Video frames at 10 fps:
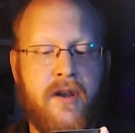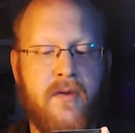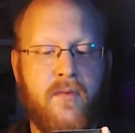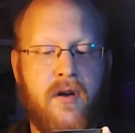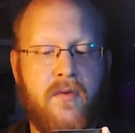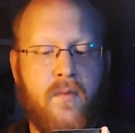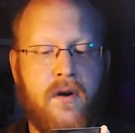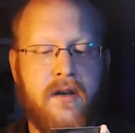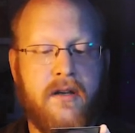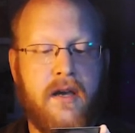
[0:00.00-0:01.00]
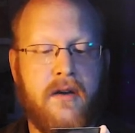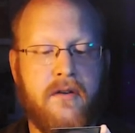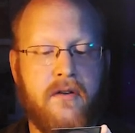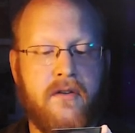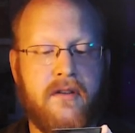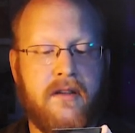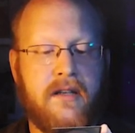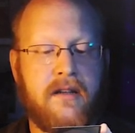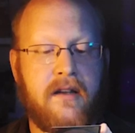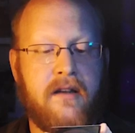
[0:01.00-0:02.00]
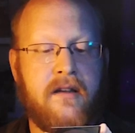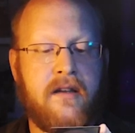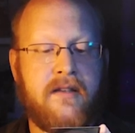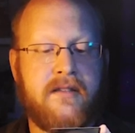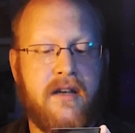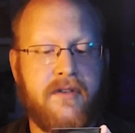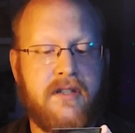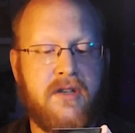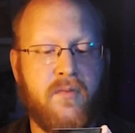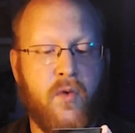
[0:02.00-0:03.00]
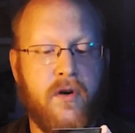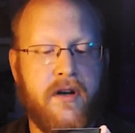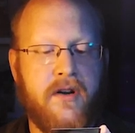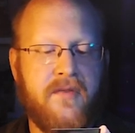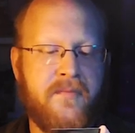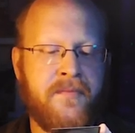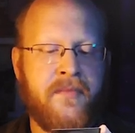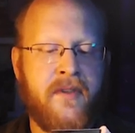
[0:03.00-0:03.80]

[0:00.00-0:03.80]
put a 1/1 counter on Leela, Savatim Warrior.